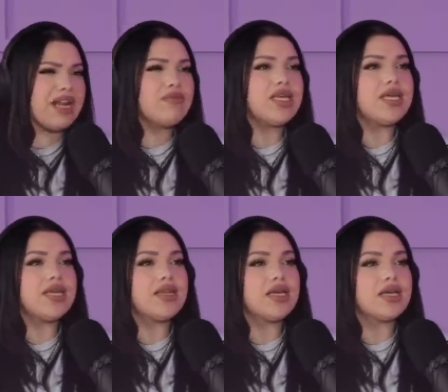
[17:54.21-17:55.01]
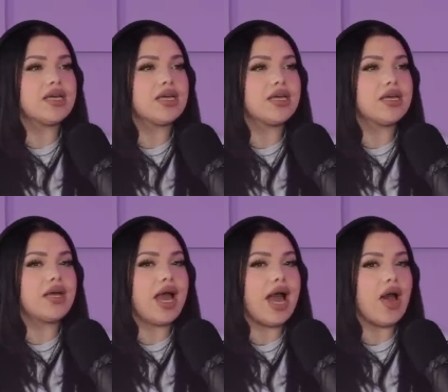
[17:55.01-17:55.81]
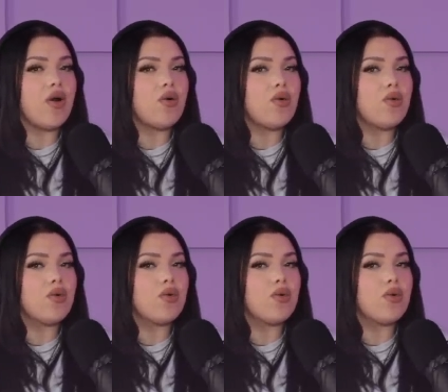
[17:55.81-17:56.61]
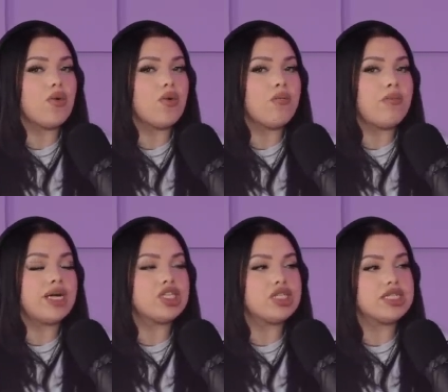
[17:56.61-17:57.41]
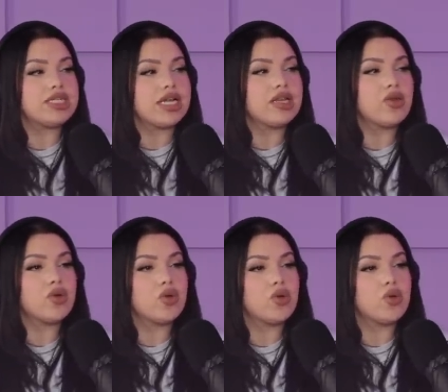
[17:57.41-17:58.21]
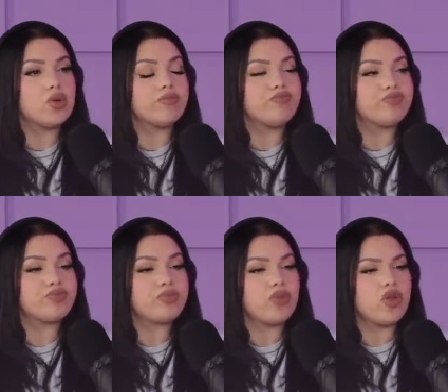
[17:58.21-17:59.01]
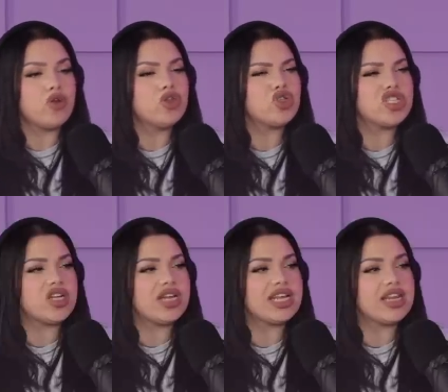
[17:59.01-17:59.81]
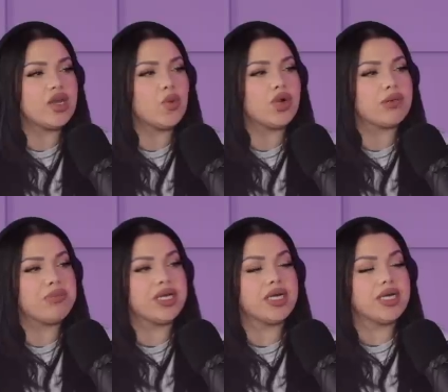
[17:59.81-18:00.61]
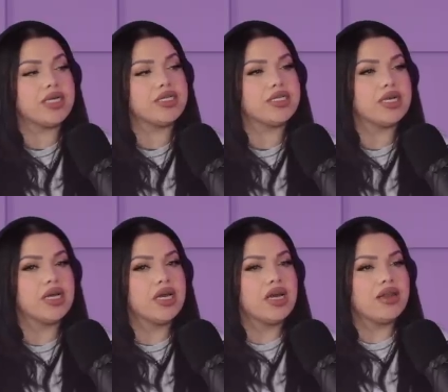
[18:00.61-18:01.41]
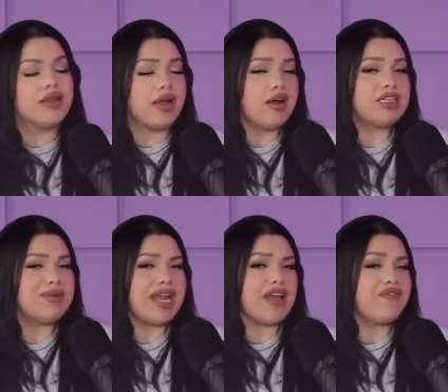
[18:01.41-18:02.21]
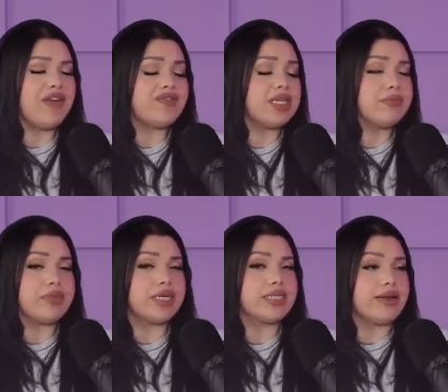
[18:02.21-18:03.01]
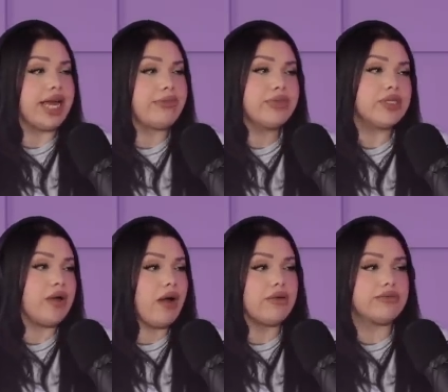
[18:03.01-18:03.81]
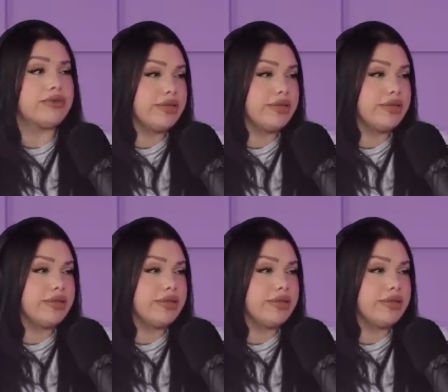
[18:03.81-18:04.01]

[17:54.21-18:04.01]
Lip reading: But I'm thinking, like, how much does that little ultrasonic thing work? Because that cost me like $15 on Amazon.